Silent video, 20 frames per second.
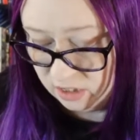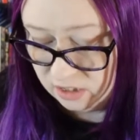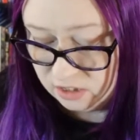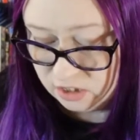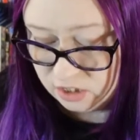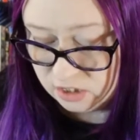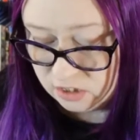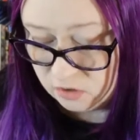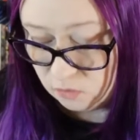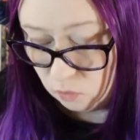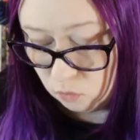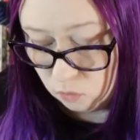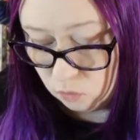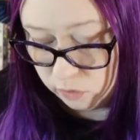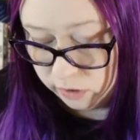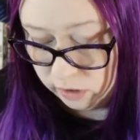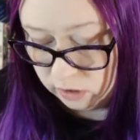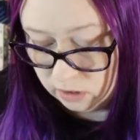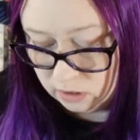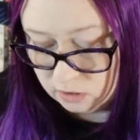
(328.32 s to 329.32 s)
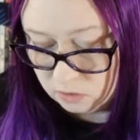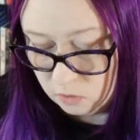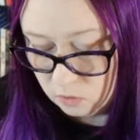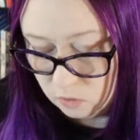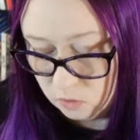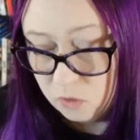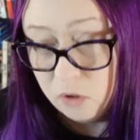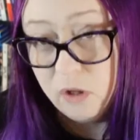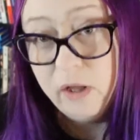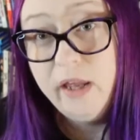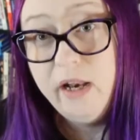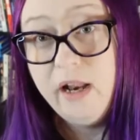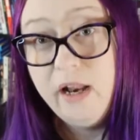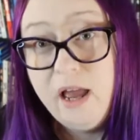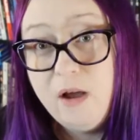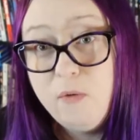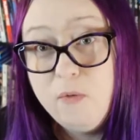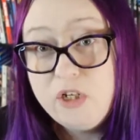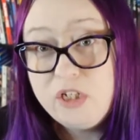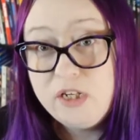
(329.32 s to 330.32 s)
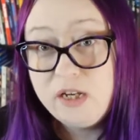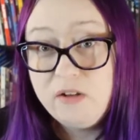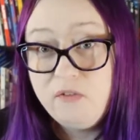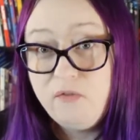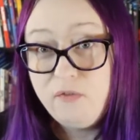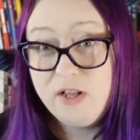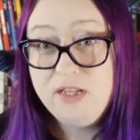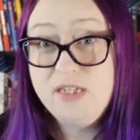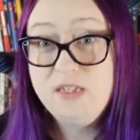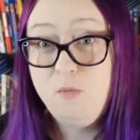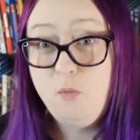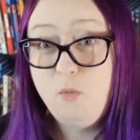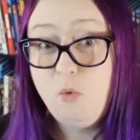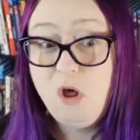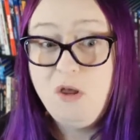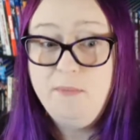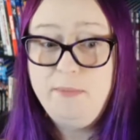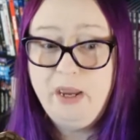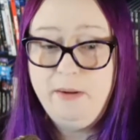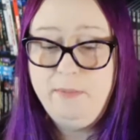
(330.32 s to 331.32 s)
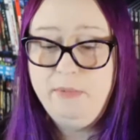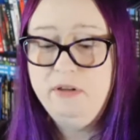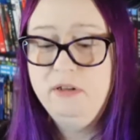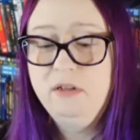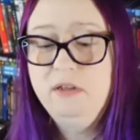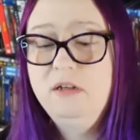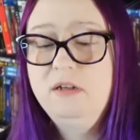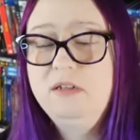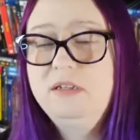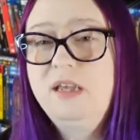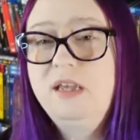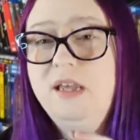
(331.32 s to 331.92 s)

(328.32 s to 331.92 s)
is just really cool. And I wish I could find some wallpaper that looks